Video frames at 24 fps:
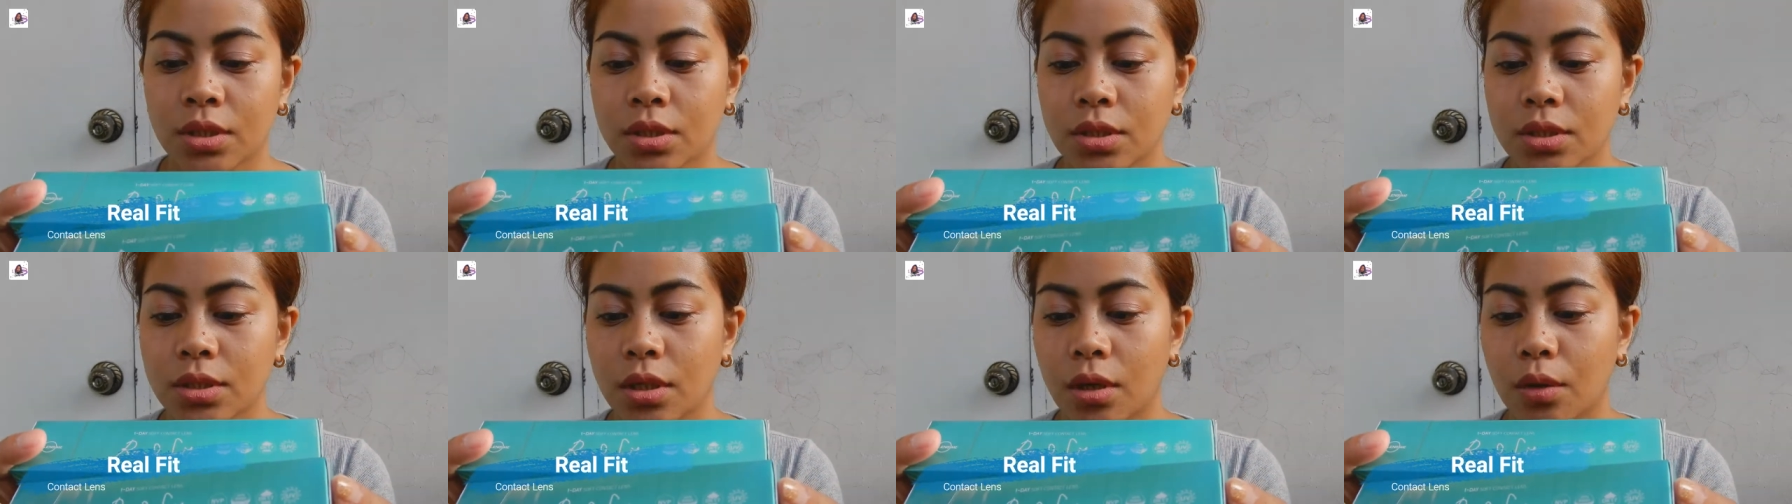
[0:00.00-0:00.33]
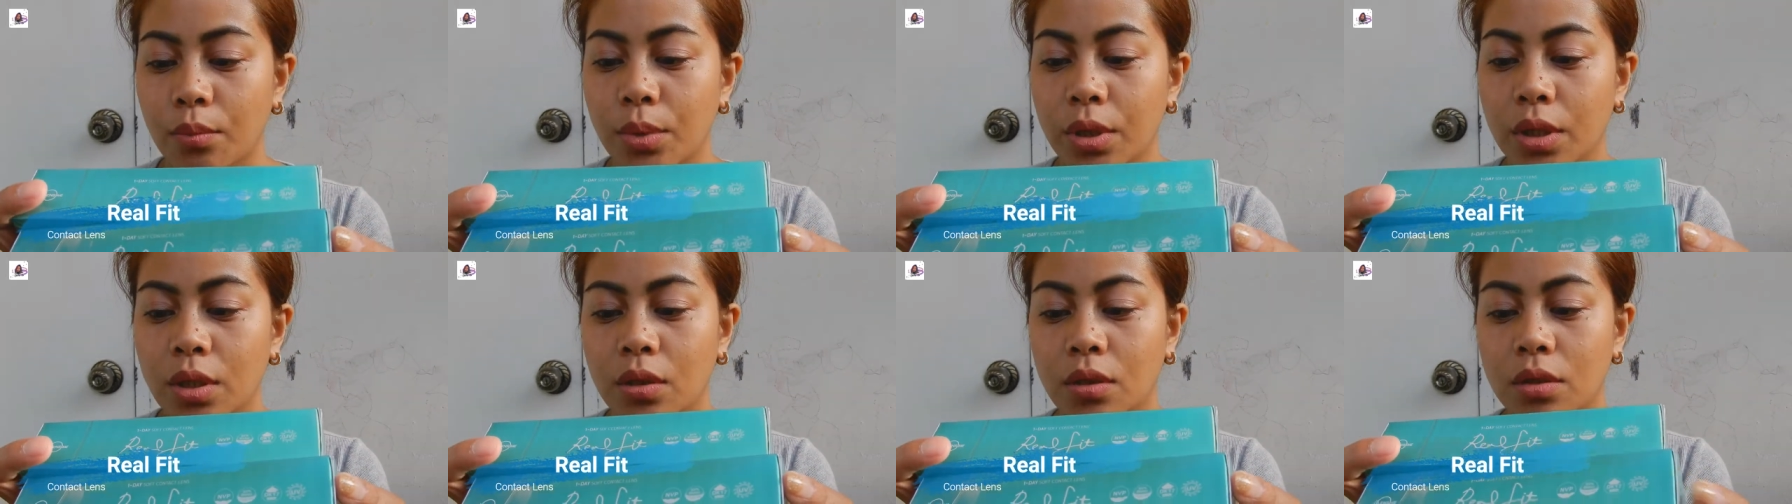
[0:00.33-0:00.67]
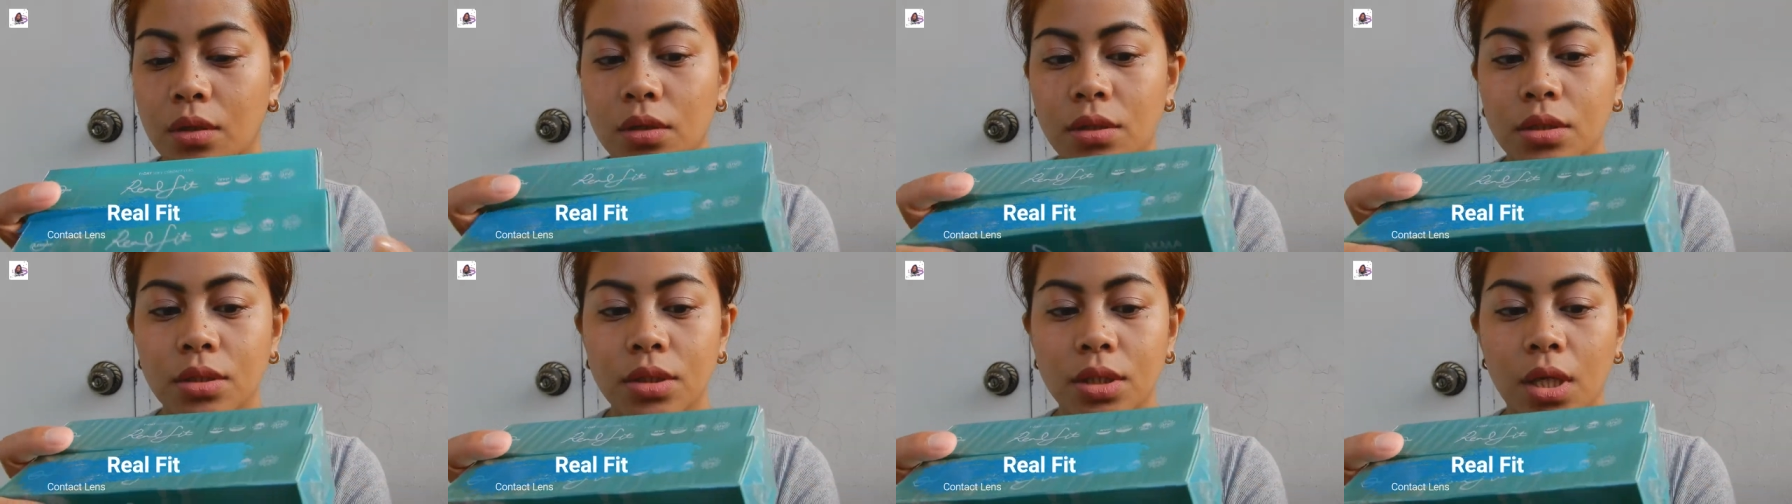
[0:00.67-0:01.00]
so
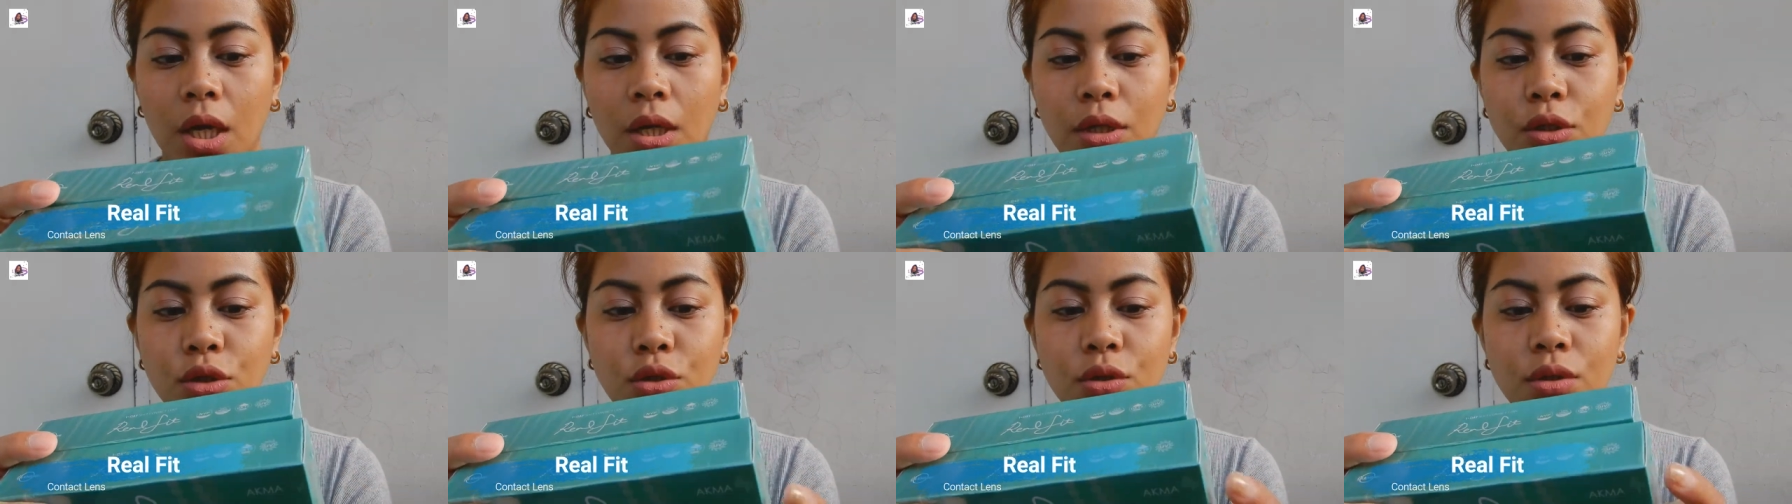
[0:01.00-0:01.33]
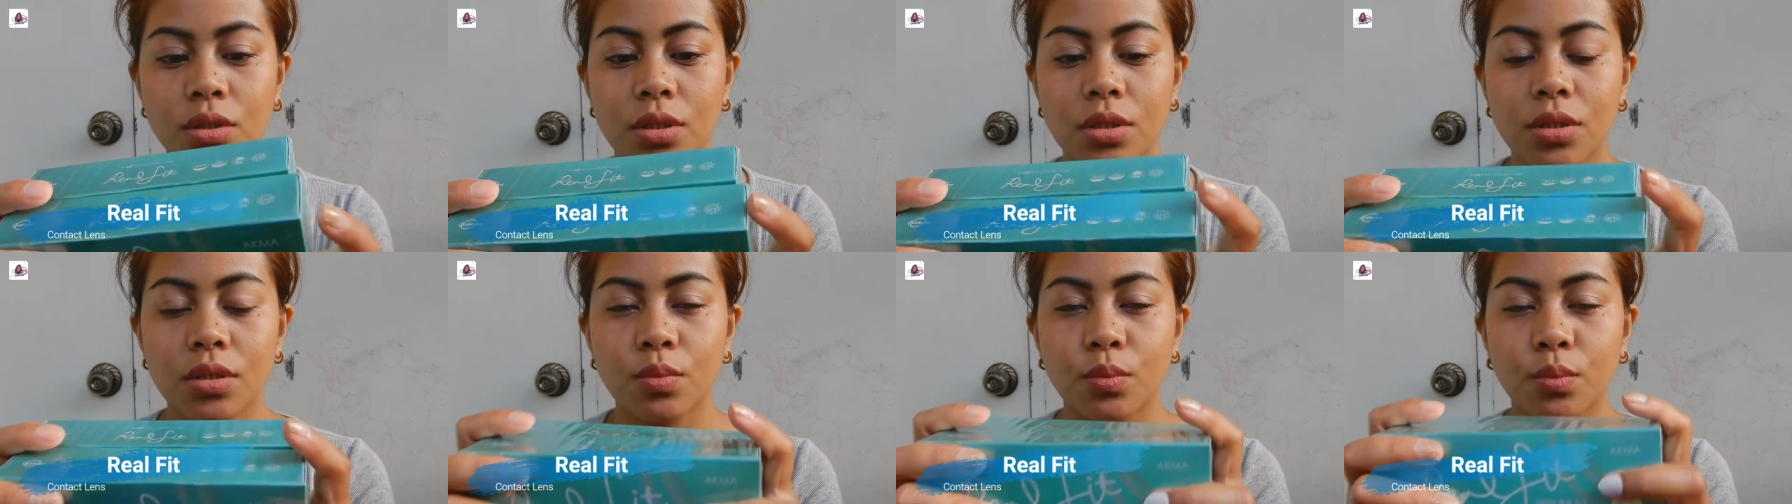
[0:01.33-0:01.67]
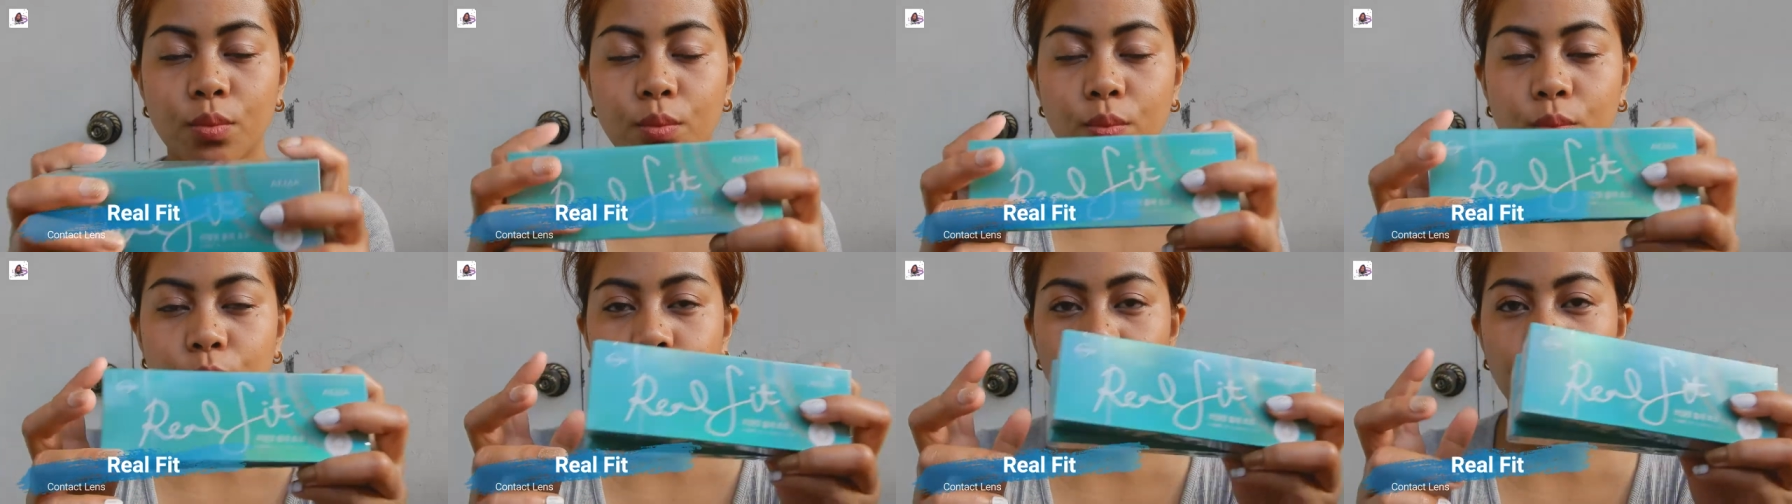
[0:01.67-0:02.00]
because I choose this